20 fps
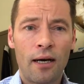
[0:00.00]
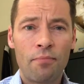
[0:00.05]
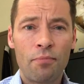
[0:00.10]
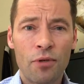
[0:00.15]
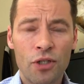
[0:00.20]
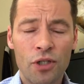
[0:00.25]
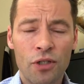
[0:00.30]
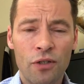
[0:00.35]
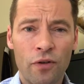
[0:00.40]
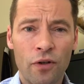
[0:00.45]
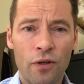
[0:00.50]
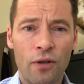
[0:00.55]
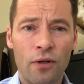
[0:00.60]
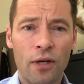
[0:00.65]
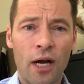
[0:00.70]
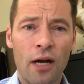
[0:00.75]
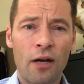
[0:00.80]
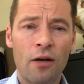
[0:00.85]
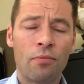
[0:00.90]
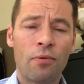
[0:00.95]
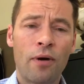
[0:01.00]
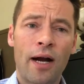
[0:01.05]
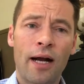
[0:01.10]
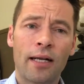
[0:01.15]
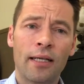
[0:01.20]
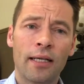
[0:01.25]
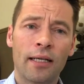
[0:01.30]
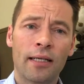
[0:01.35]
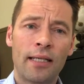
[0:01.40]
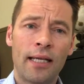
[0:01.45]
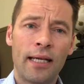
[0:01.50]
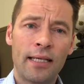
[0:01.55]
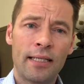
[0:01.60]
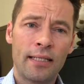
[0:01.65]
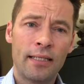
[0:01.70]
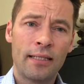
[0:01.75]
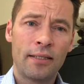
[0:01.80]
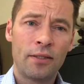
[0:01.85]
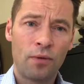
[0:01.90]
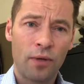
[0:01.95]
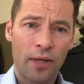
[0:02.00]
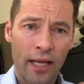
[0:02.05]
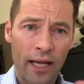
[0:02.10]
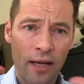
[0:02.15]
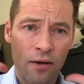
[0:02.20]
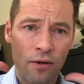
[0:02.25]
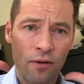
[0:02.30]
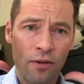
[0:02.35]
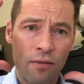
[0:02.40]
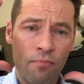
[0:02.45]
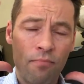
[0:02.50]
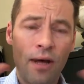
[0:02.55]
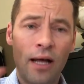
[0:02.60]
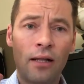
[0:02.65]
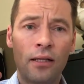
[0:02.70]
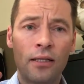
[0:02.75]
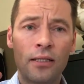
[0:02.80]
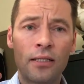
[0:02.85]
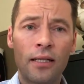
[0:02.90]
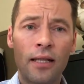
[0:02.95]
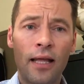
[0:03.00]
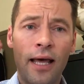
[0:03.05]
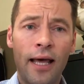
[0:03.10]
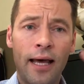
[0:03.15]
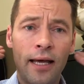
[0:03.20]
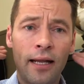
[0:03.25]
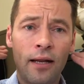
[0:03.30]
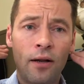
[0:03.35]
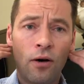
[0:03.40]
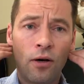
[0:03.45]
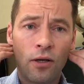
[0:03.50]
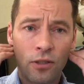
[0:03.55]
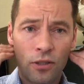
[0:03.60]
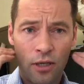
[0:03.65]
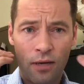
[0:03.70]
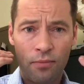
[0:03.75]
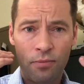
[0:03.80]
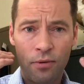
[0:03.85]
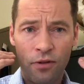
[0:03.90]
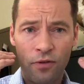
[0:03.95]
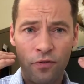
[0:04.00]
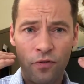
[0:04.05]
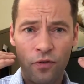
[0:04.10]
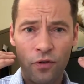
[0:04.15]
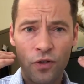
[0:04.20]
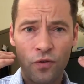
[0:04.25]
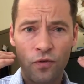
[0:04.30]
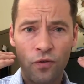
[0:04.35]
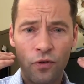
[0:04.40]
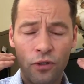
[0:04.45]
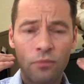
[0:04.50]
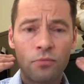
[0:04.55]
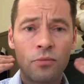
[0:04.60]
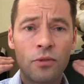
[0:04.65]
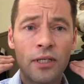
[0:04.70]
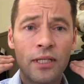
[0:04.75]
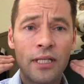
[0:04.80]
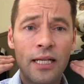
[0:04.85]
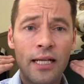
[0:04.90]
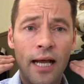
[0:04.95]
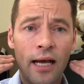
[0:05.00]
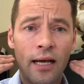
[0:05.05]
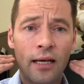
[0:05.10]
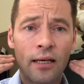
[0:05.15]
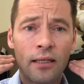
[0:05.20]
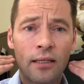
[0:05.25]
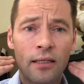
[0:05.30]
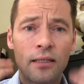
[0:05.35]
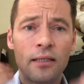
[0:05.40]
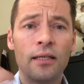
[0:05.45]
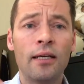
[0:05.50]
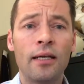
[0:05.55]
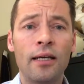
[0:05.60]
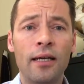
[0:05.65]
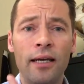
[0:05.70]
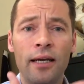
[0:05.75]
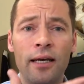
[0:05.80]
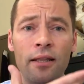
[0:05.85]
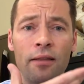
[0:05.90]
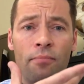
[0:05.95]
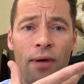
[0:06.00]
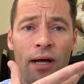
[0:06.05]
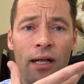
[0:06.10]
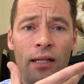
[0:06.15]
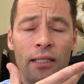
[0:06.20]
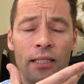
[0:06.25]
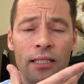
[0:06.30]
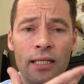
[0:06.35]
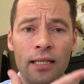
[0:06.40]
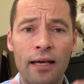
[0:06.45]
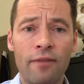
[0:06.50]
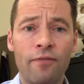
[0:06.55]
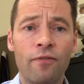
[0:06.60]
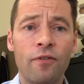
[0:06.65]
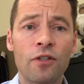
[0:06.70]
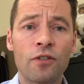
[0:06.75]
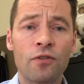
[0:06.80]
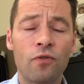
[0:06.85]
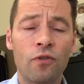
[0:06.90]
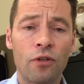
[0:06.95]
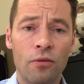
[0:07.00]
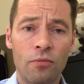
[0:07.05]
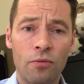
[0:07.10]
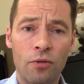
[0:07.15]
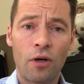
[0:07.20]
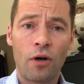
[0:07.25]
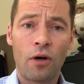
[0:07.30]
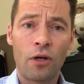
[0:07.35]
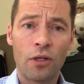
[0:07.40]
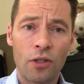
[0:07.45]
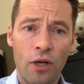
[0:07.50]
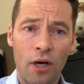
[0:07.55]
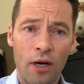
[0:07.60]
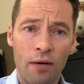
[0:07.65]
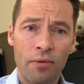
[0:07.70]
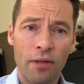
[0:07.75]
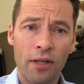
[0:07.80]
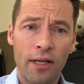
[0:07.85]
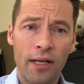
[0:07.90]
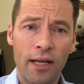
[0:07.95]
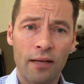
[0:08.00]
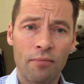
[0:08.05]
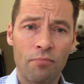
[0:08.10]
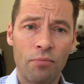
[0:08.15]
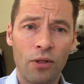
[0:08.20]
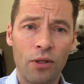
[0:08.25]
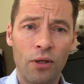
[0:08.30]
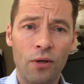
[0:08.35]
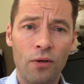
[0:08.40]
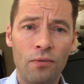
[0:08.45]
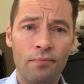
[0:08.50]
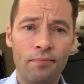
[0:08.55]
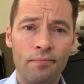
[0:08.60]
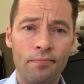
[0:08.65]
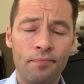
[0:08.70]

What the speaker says: Upper cervical chiropractic takes into account the balance of the head on top of the first vertebra in the neck and the balance of that first vertebra on top of the neck below.